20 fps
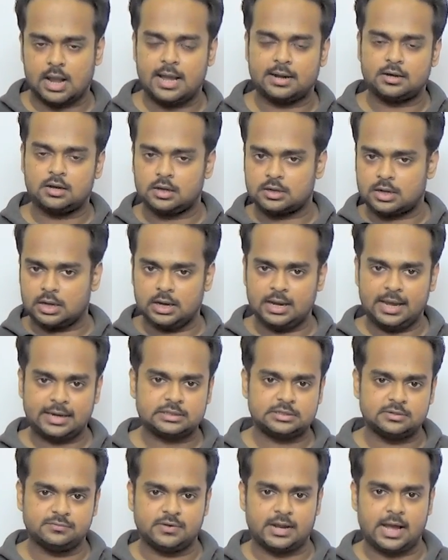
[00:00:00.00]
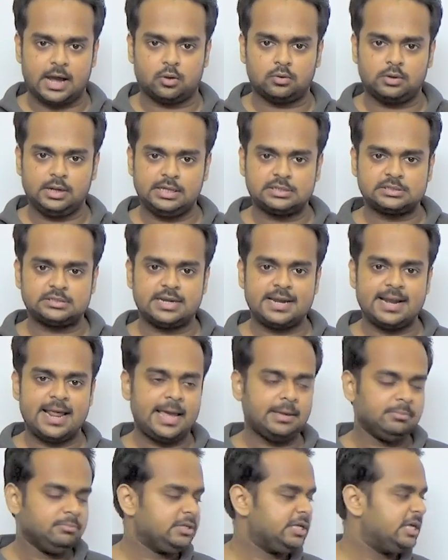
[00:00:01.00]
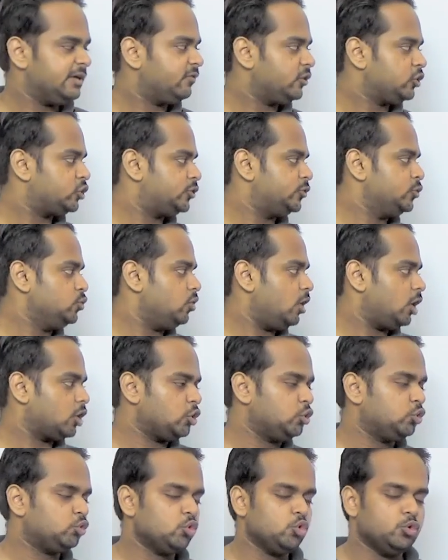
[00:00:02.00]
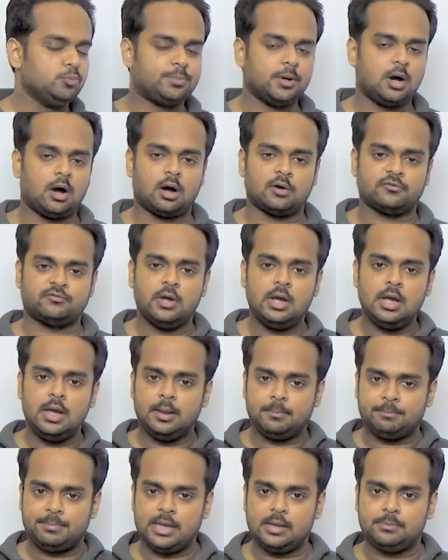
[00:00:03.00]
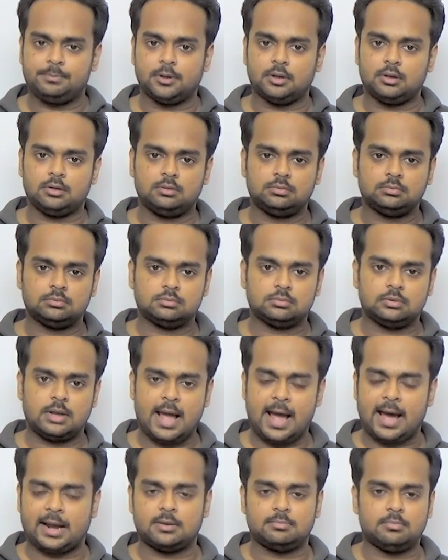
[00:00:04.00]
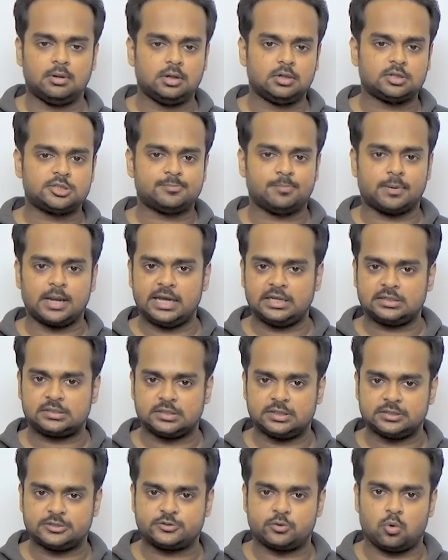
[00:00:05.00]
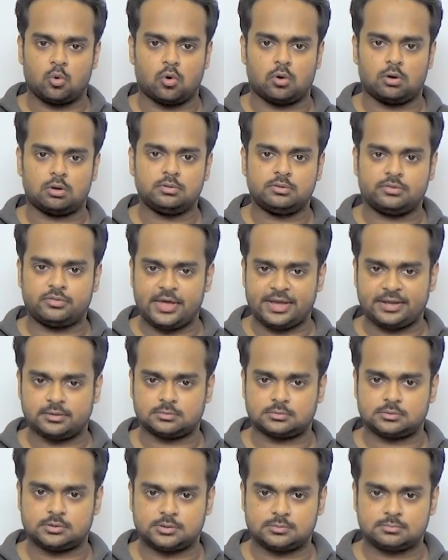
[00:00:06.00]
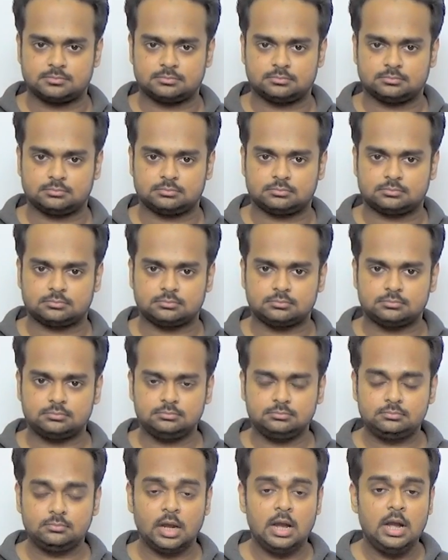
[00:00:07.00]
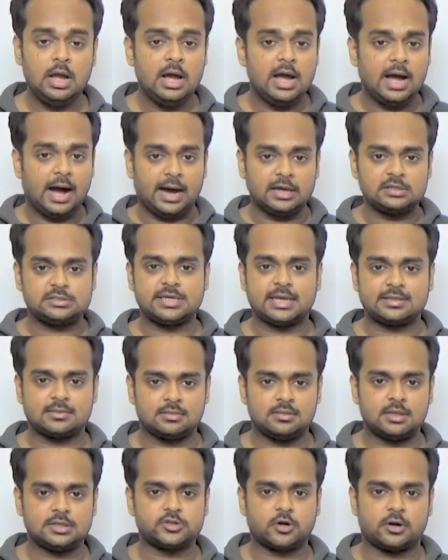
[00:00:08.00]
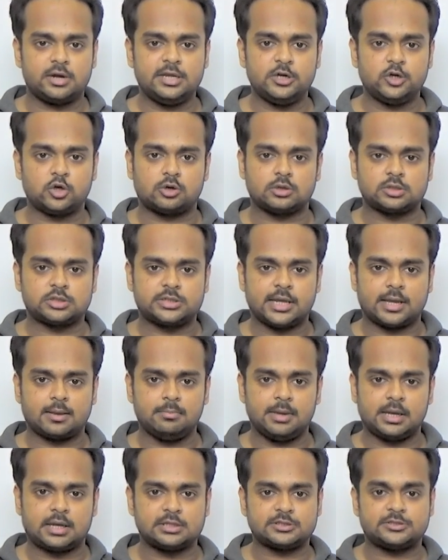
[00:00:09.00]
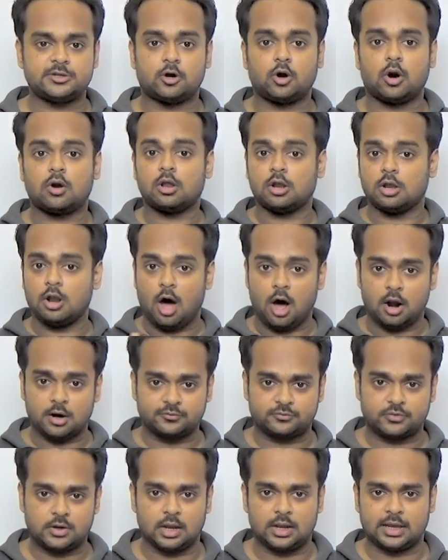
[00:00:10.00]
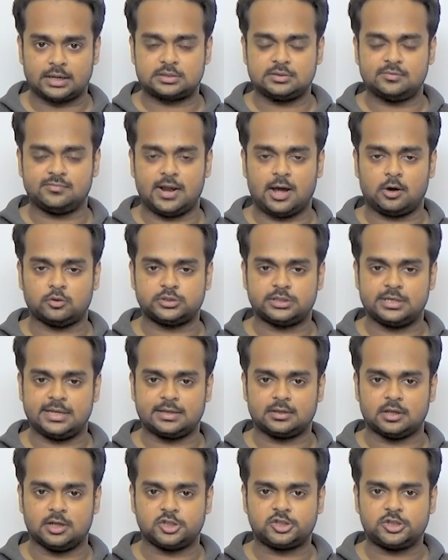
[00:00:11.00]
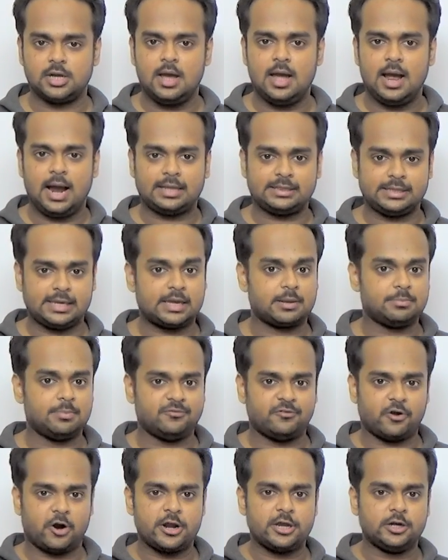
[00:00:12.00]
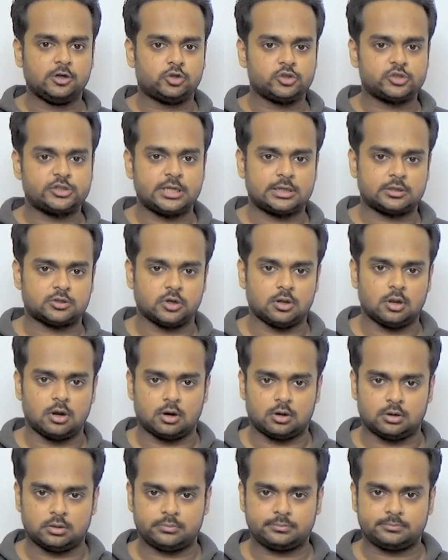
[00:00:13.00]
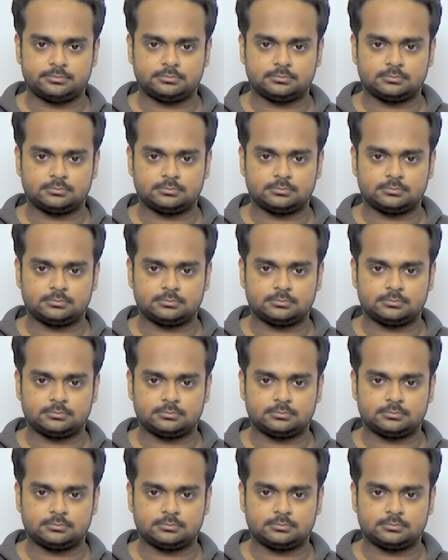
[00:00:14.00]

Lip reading: And a collective noun is the name given to a group of people, animals, places, or things. I say that these are interesting because there are a lot of collective nouns in English and they can be very interesting to learn.